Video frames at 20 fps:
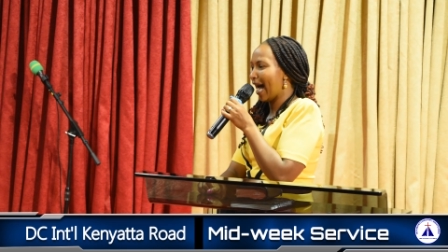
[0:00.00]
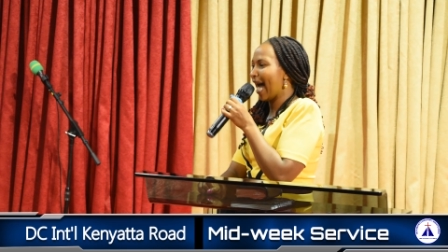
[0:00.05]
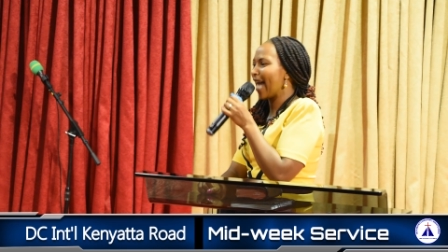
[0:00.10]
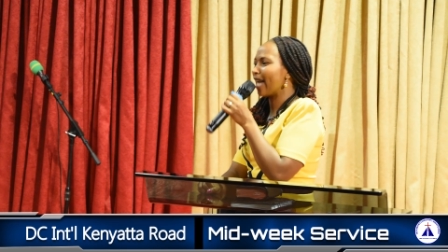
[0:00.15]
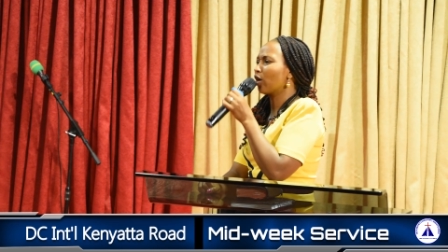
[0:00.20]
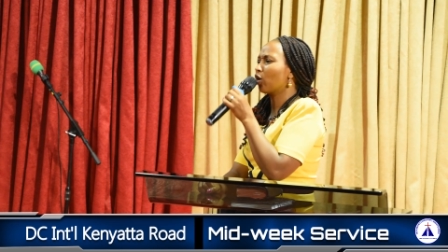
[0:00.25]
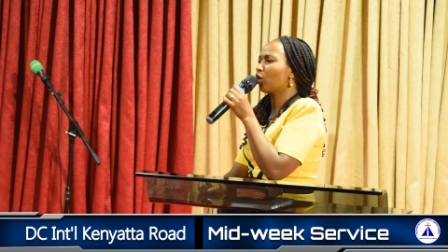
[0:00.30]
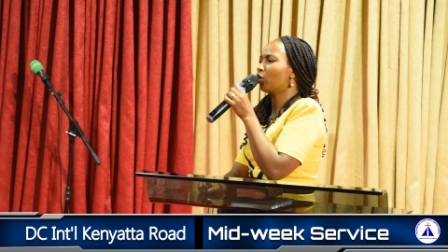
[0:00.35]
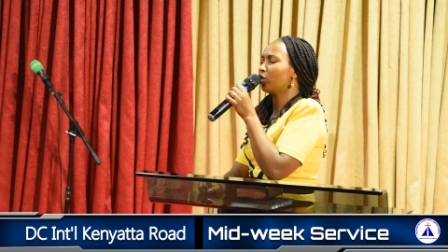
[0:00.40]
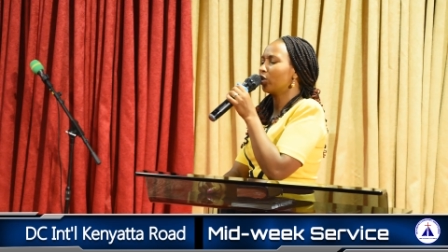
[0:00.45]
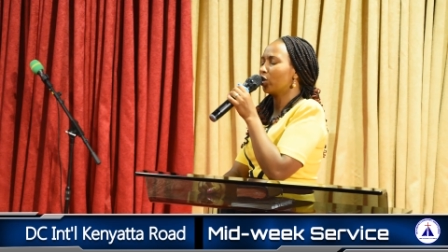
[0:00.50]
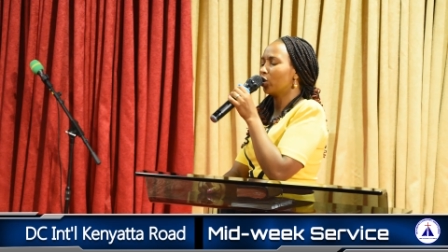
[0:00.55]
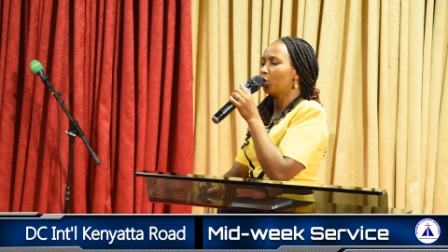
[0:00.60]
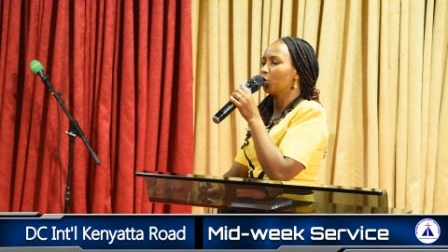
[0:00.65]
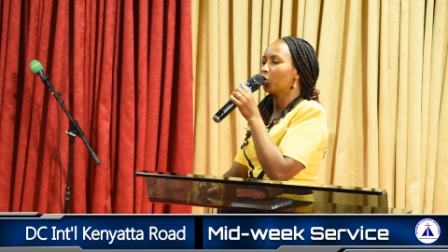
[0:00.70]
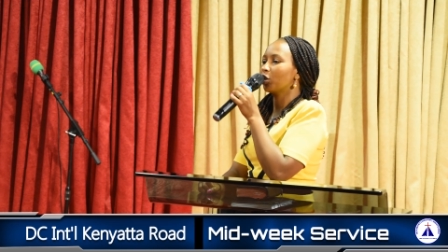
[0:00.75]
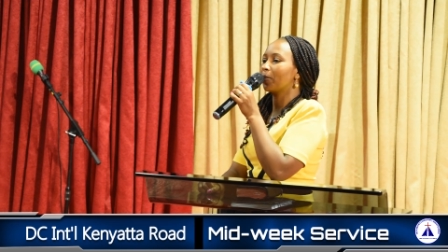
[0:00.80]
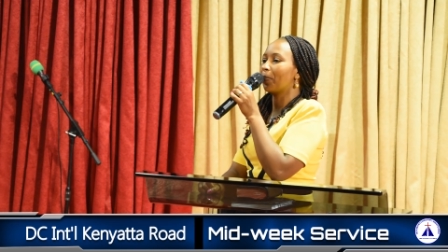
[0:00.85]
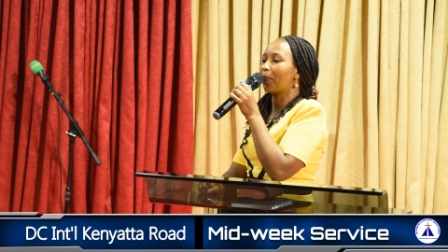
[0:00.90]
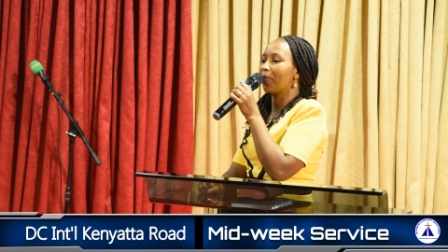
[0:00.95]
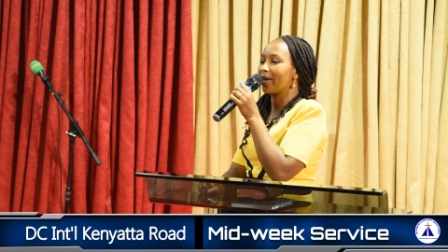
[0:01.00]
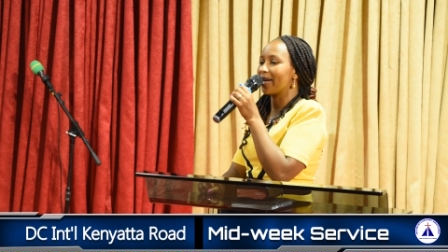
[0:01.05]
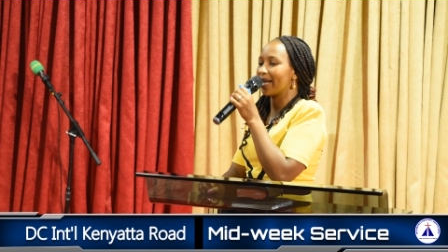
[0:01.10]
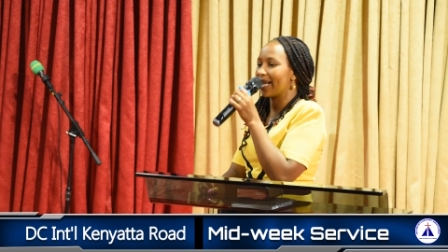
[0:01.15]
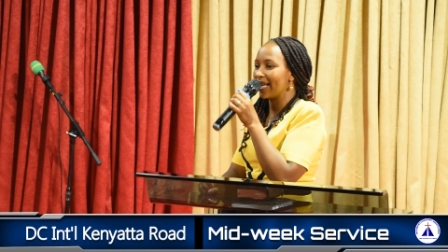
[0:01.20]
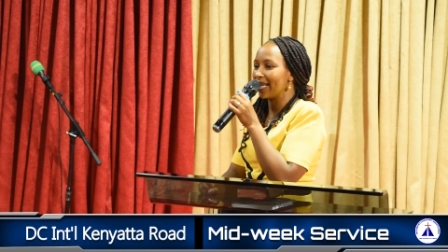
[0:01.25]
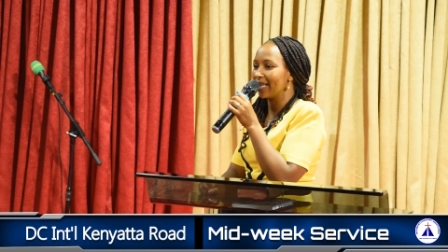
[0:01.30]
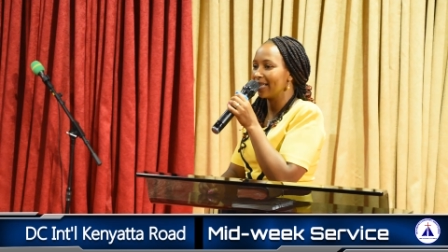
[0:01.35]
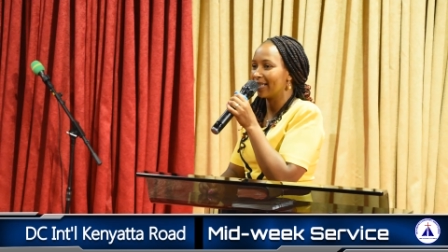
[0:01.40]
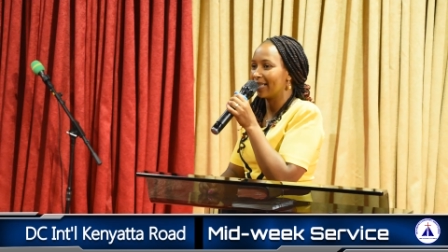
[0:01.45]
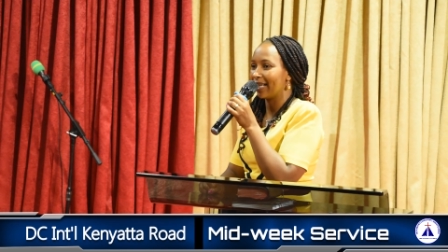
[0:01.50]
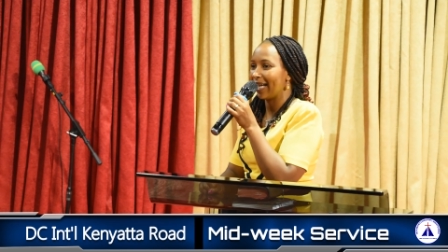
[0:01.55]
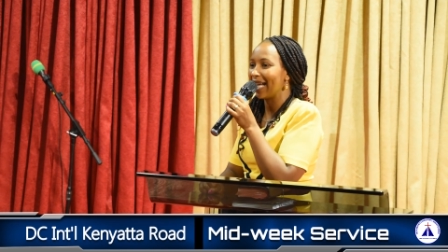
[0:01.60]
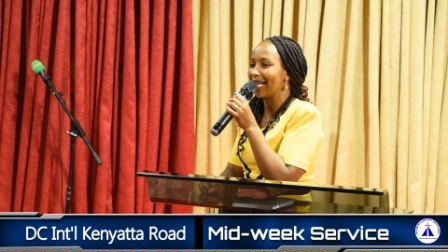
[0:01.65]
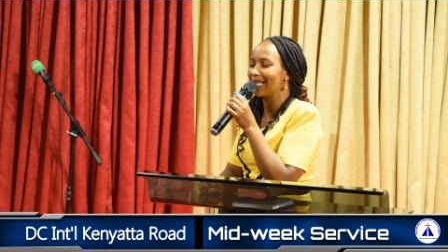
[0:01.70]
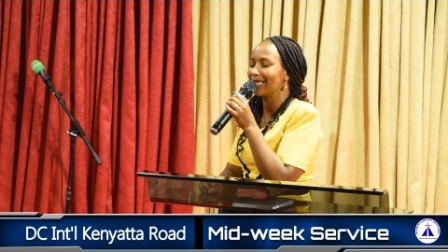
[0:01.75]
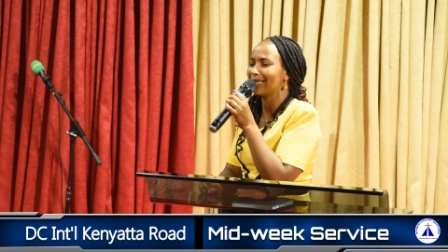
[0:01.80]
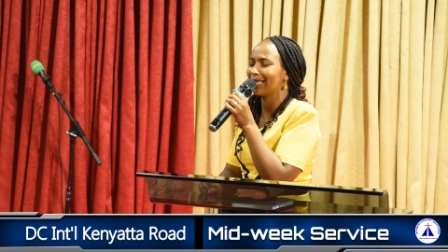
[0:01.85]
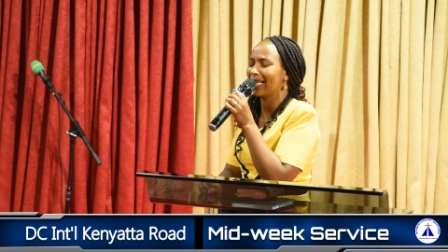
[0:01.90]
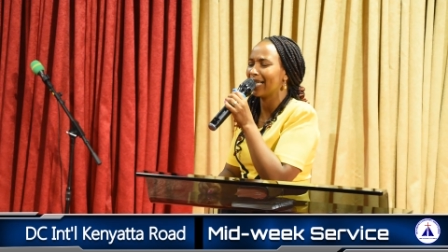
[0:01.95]
I continued praying
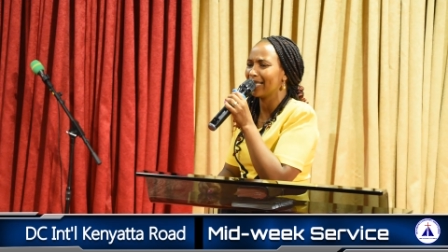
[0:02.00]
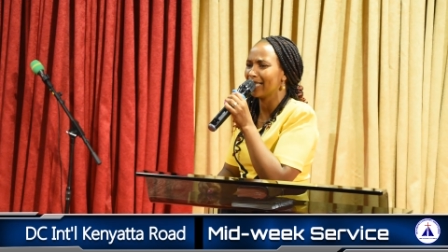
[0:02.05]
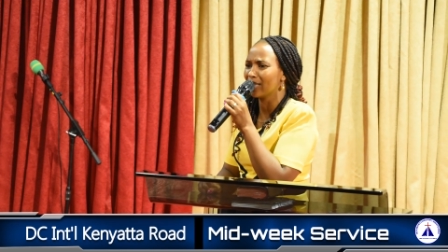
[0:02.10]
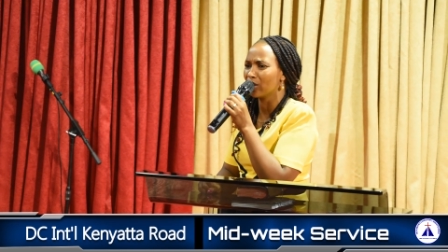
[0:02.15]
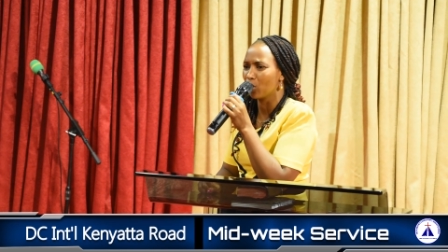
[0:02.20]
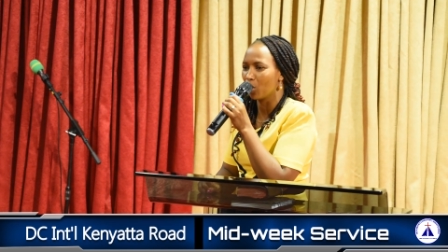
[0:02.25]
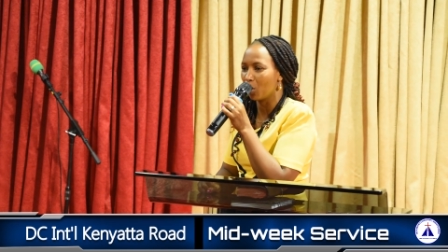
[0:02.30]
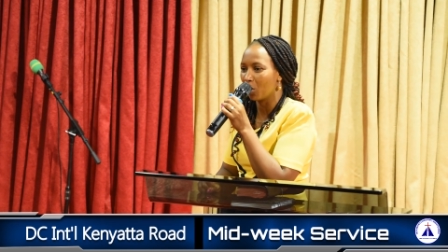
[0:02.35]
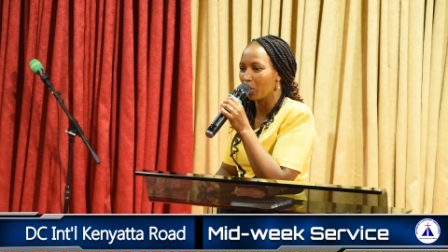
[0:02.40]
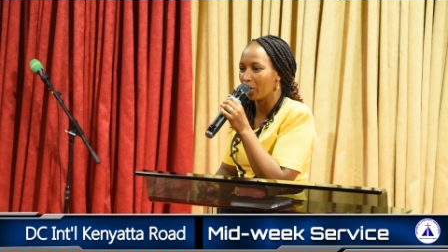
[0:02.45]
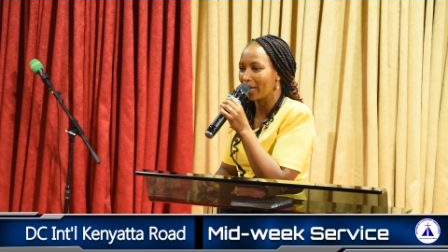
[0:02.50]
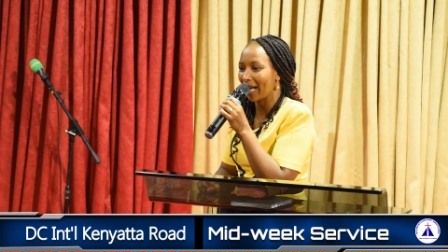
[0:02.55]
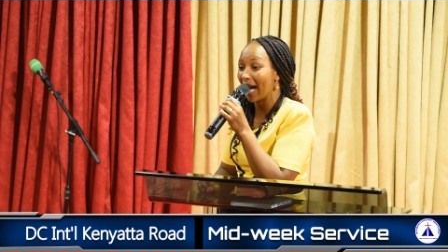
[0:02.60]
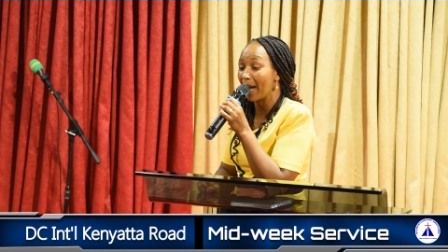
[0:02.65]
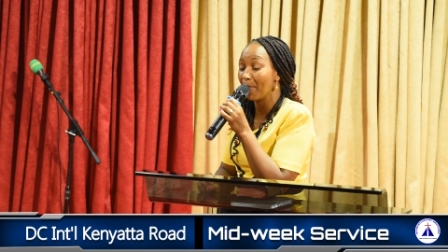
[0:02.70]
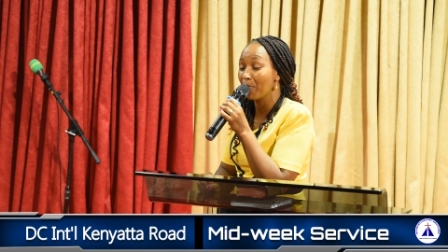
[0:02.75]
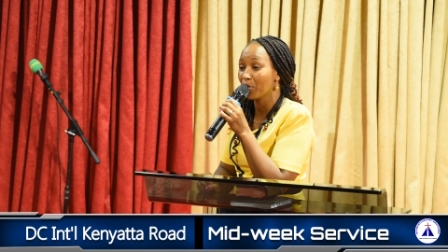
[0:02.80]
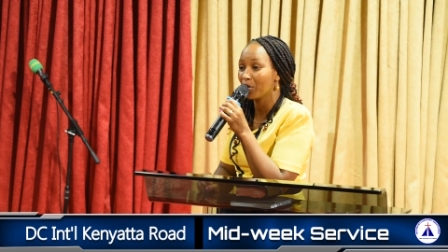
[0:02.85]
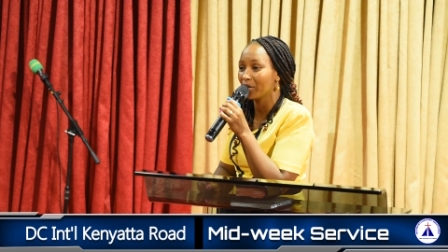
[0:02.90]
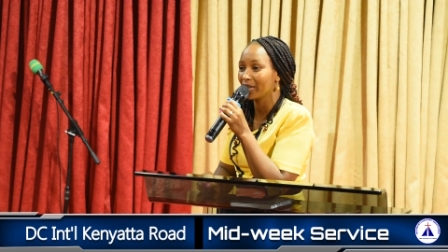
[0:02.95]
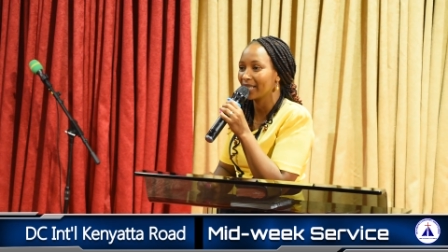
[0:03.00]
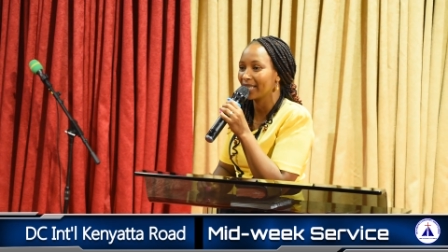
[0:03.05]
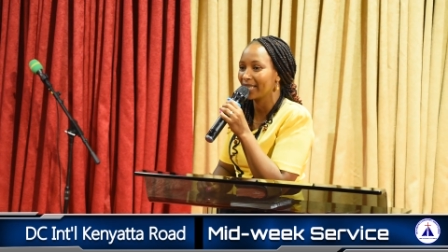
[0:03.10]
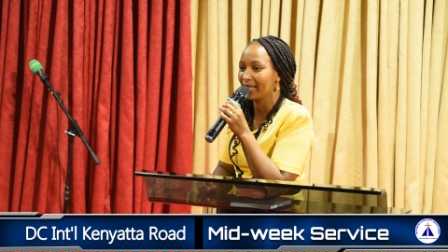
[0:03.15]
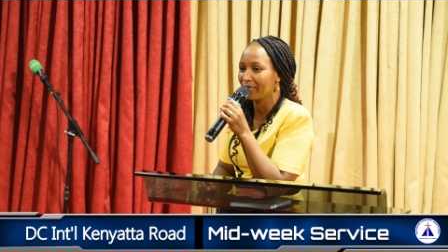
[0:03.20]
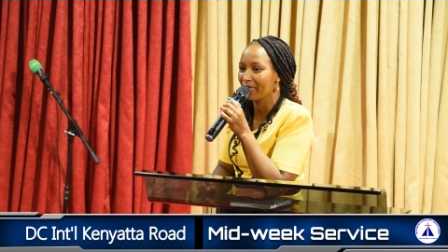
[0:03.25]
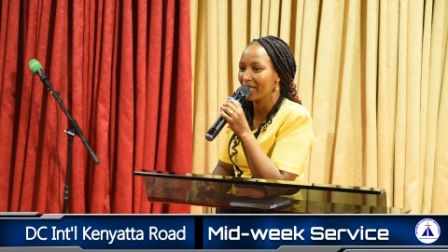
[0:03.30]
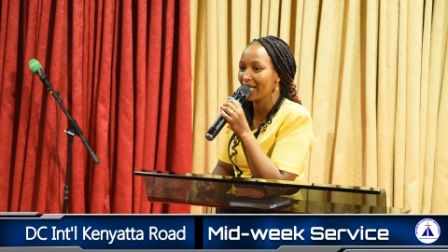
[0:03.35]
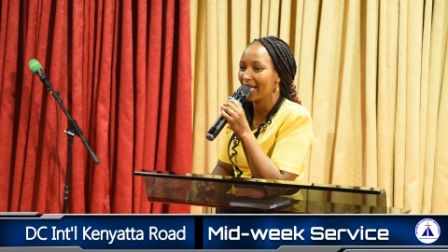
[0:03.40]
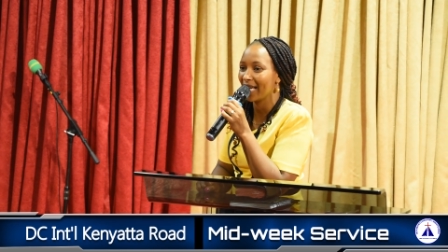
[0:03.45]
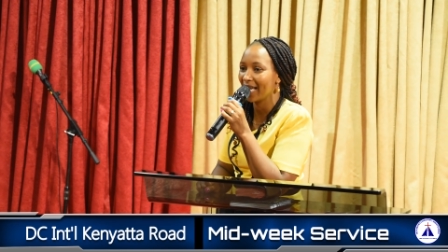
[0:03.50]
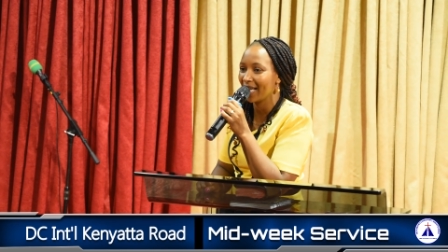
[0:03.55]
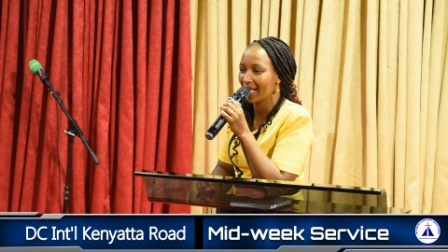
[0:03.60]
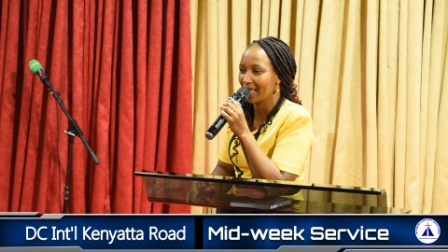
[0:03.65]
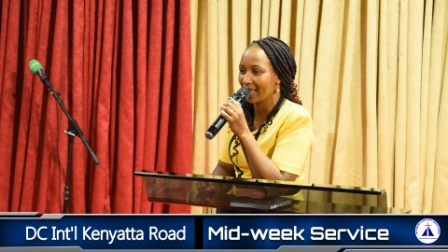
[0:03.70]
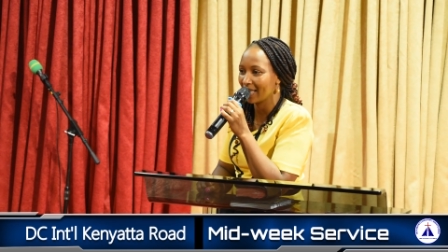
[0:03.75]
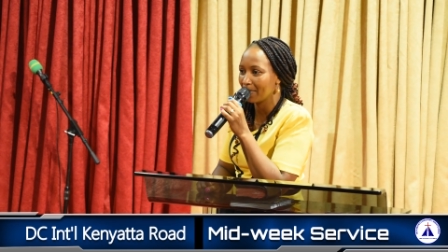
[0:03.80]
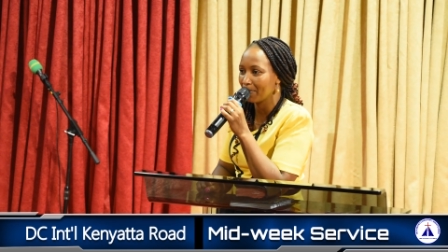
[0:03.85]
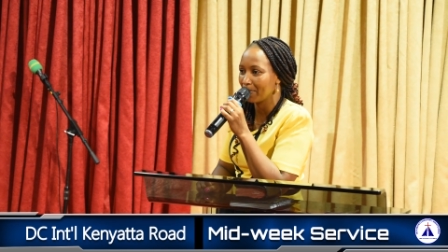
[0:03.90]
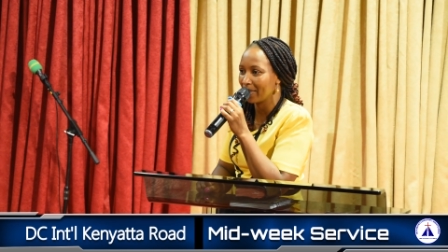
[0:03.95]
and telling God, I'm not leaving
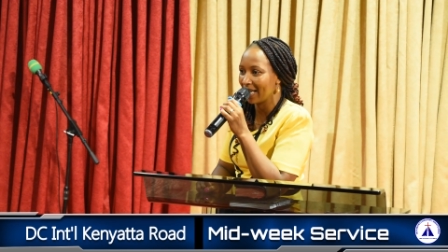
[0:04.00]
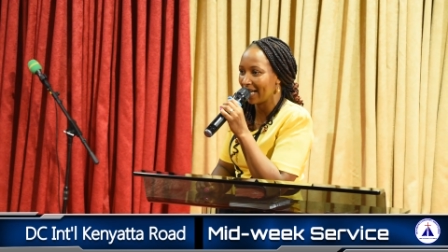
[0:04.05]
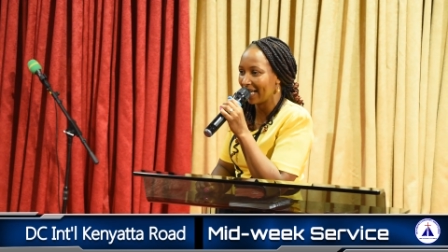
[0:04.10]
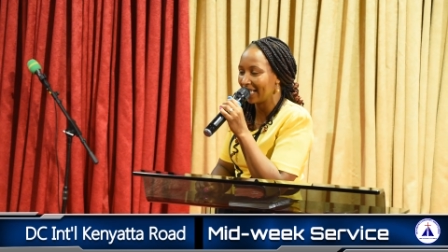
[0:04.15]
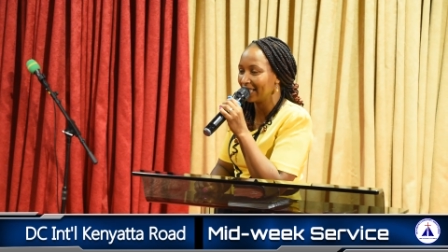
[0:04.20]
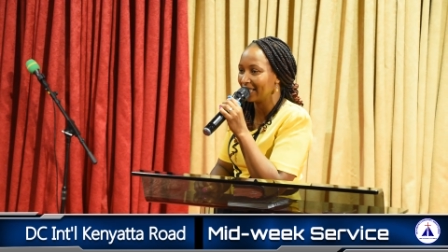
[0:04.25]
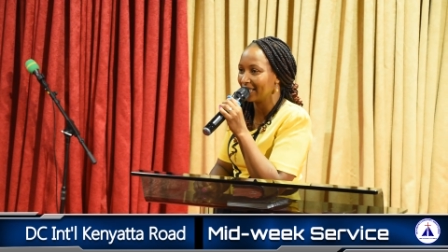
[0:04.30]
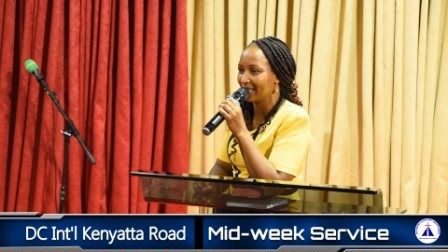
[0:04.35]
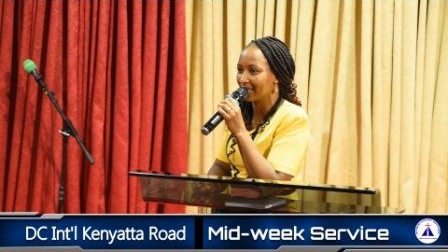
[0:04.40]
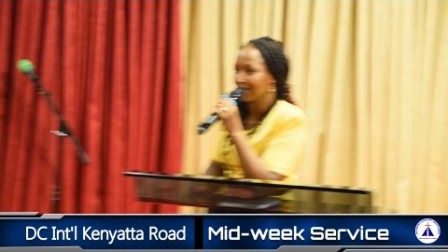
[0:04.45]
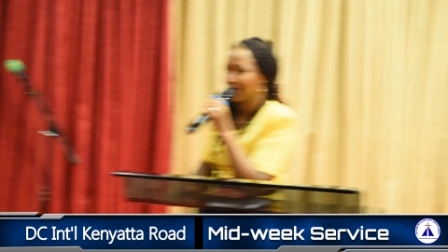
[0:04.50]
anything behind.